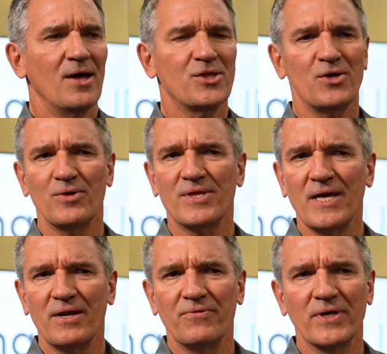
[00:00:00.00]
a certain
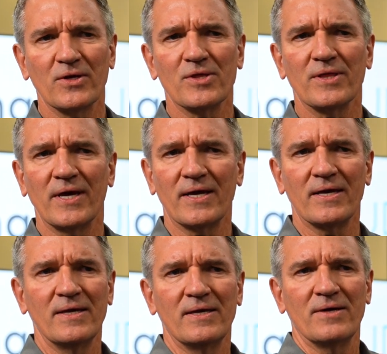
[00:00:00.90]
set of vehicles
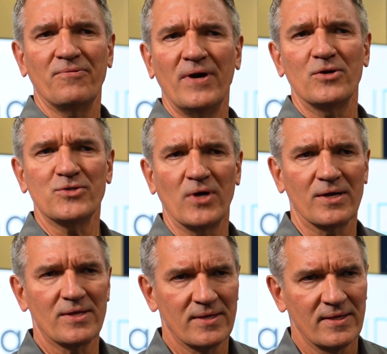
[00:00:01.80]
like fire
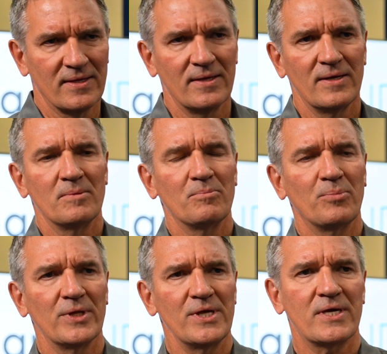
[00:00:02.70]
trucks,
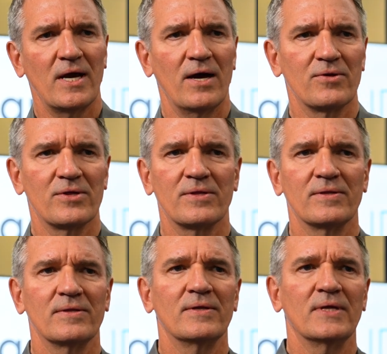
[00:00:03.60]
police cars,
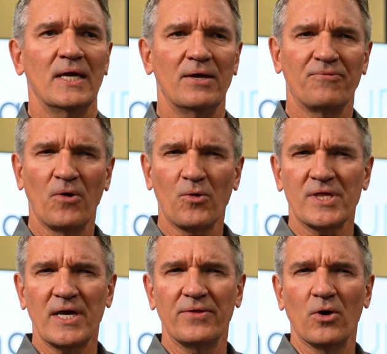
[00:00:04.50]
and
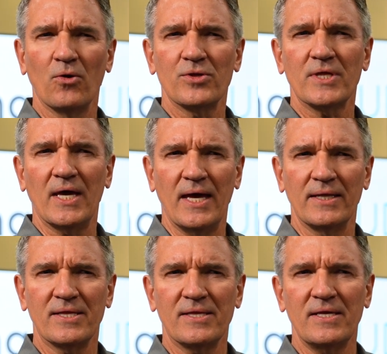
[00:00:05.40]
focus on those
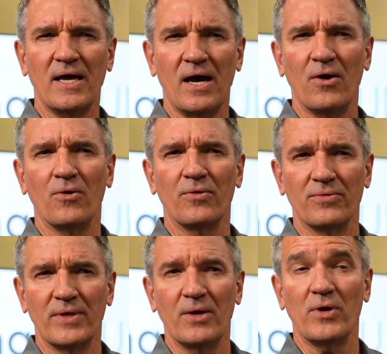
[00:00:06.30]
and see how they